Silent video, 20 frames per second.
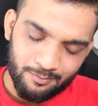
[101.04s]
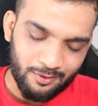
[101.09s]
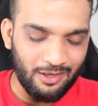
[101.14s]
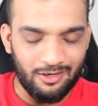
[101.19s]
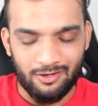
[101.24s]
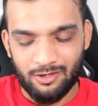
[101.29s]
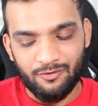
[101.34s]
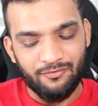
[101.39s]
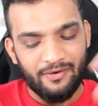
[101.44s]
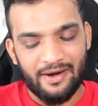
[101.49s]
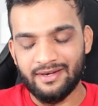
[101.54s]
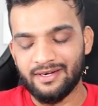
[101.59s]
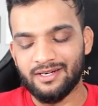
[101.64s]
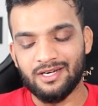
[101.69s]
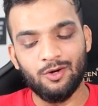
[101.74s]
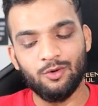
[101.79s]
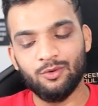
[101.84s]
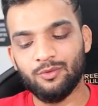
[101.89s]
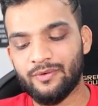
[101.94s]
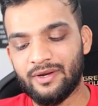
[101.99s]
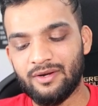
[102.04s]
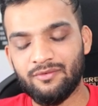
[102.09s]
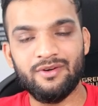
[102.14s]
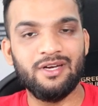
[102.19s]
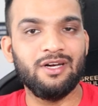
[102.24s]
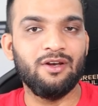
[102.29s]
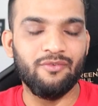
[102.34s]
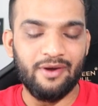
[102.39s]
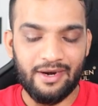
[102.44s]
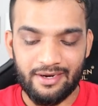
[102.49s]
Well, you'll find it out when
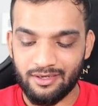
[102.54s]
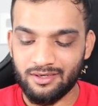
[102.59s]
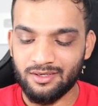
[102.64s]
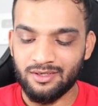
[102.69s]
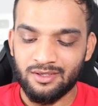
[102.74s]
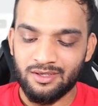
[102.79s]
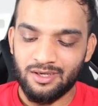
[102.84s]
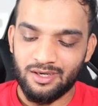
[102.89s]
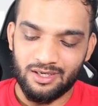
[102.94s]
we divide.